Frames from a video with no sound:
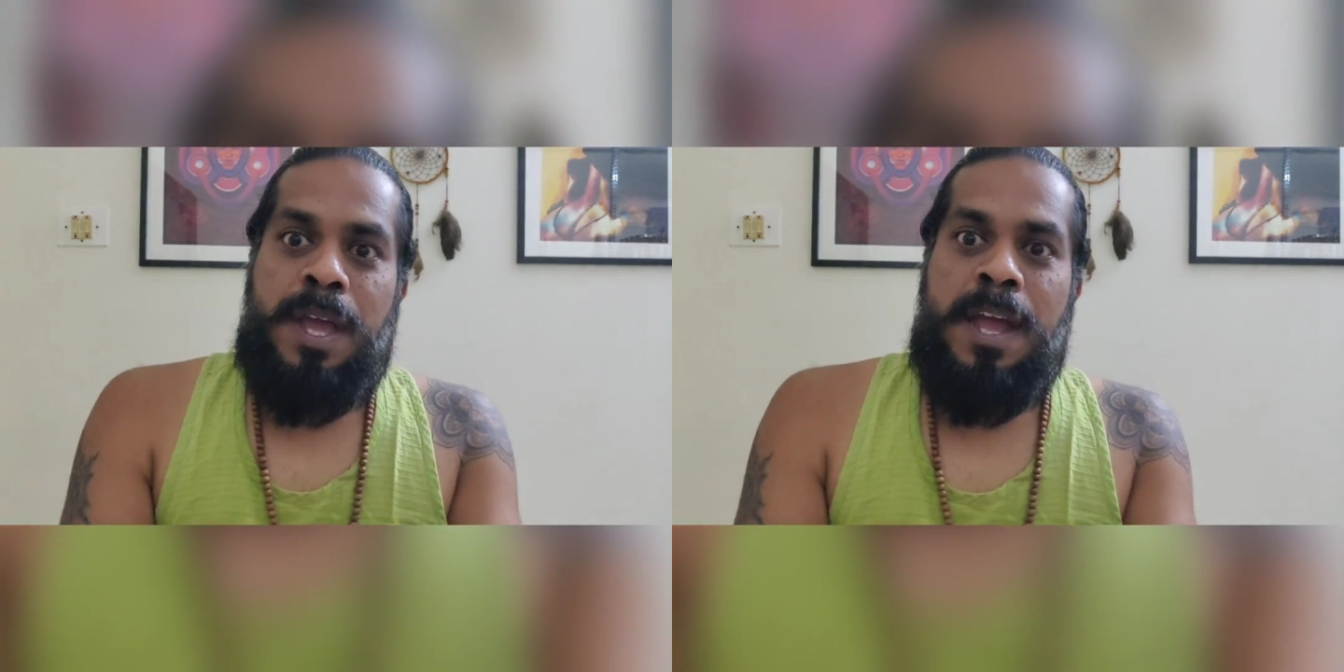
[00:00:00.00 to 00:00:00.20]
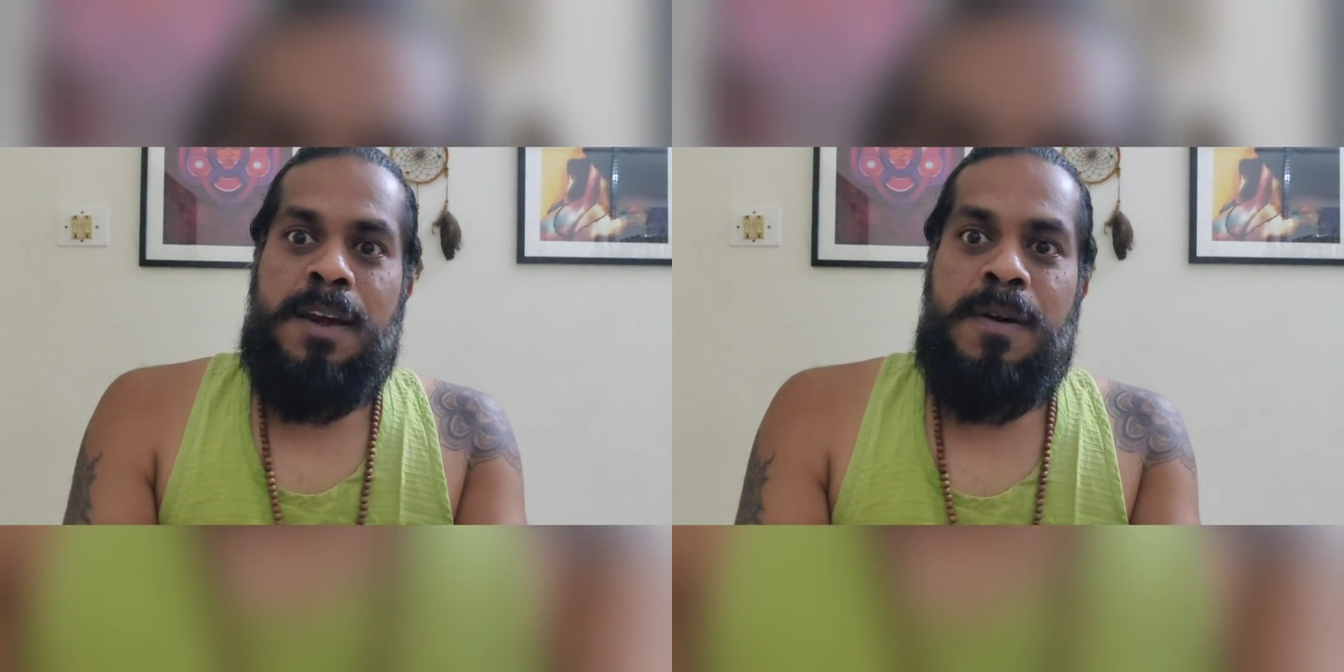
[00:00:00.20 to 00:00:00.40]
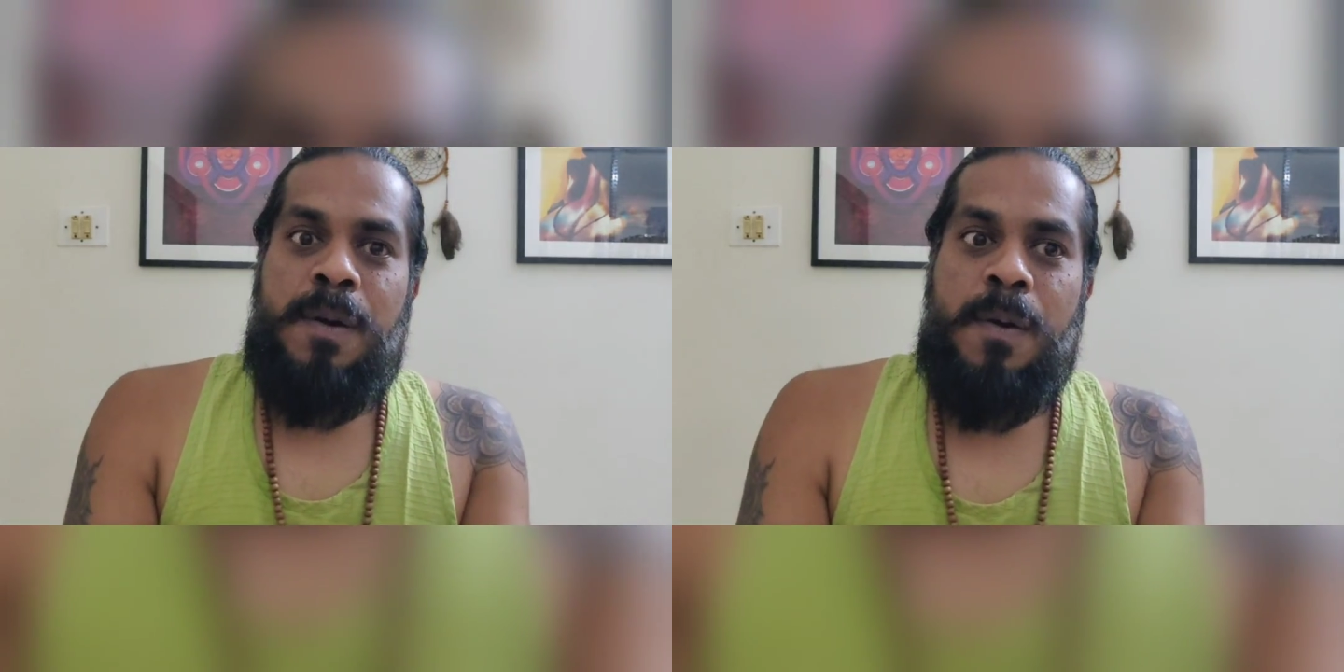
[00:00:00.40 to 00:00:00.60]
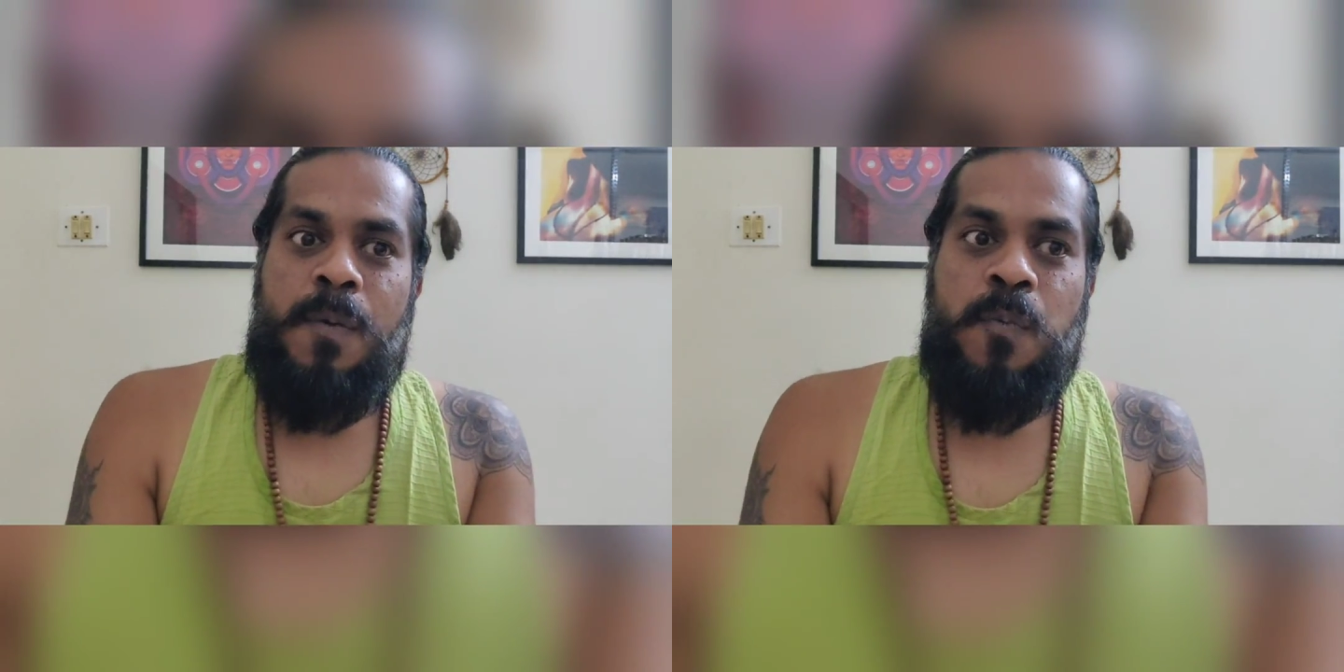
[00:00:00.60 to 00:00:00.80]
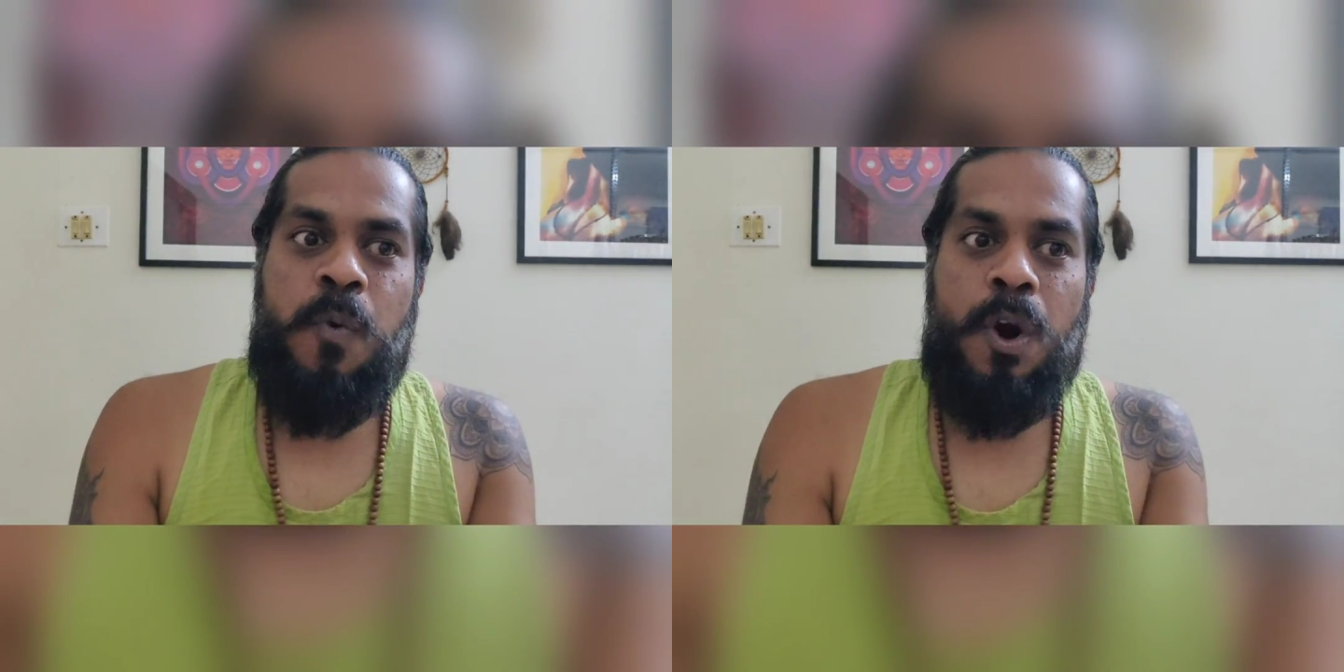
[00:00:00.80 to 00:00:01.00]
and
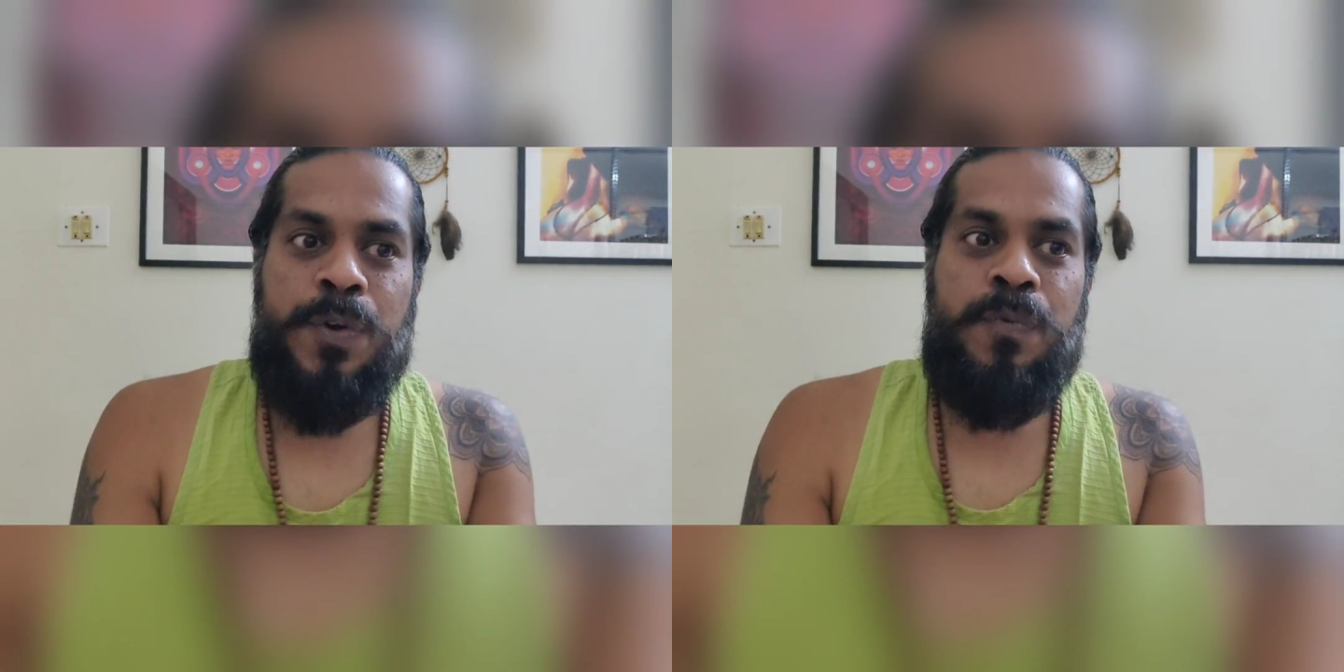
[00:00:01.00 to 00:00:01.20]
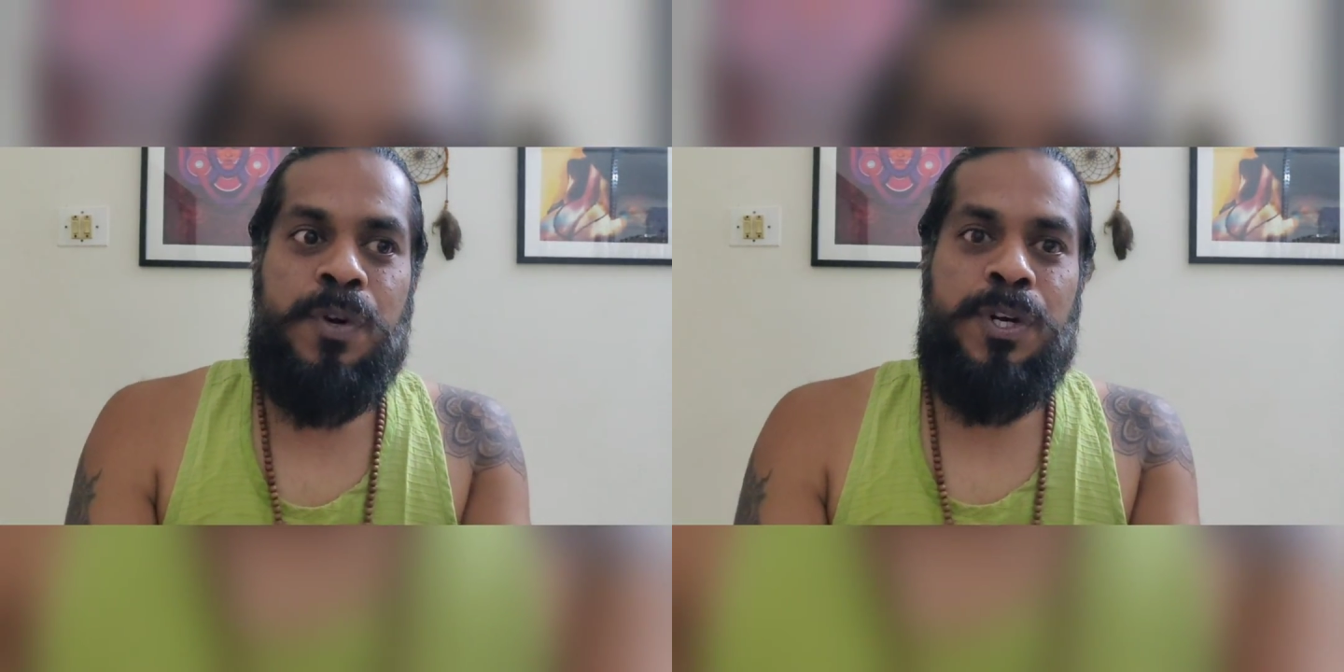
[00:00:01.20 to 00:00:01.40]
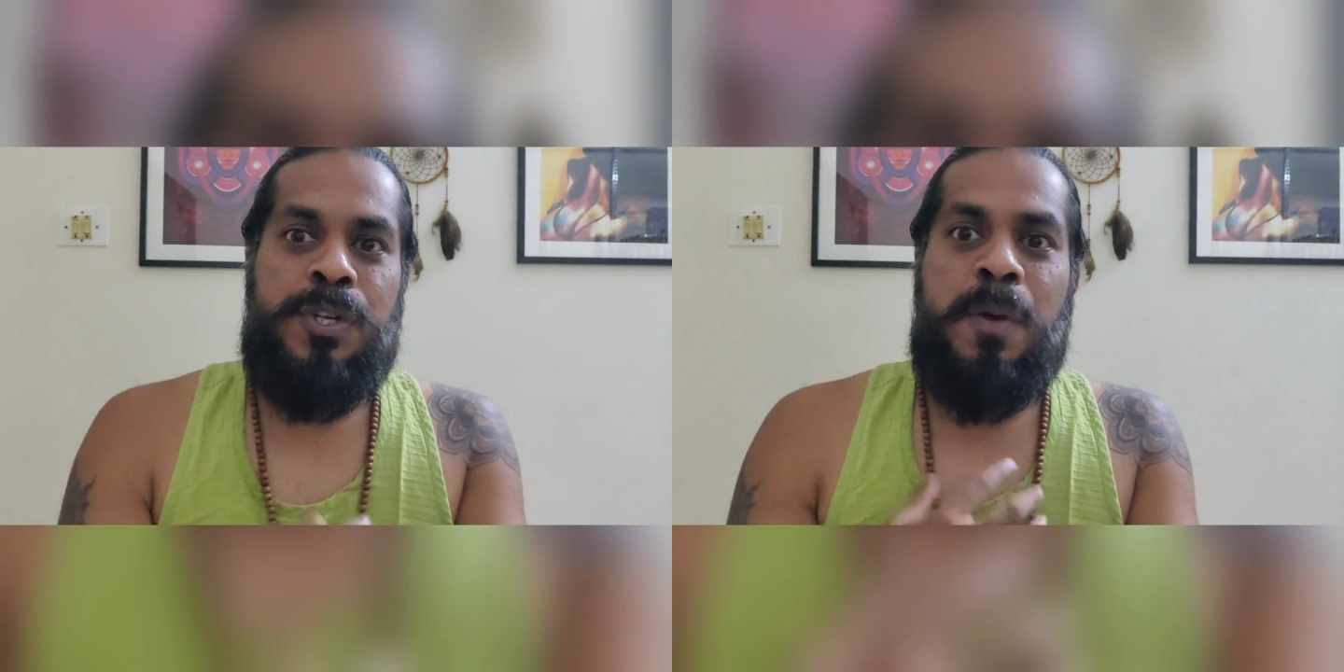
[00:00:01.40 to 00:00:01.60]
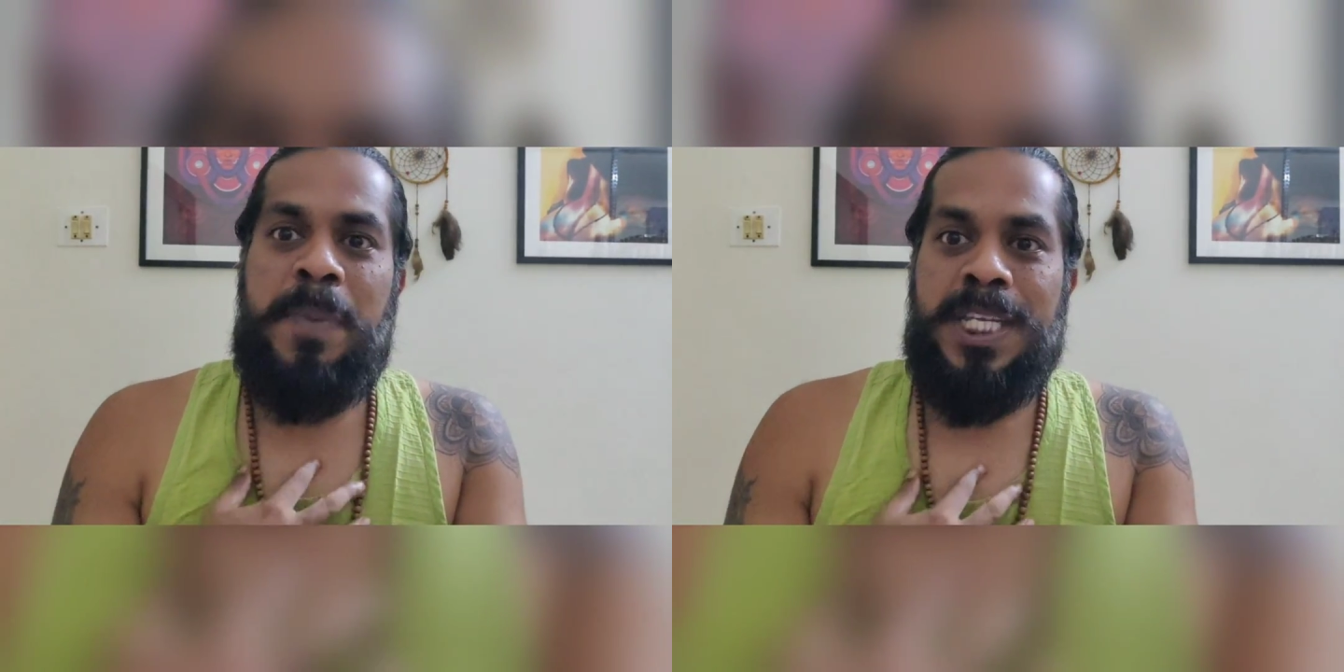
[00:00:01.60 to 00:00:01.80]
what would your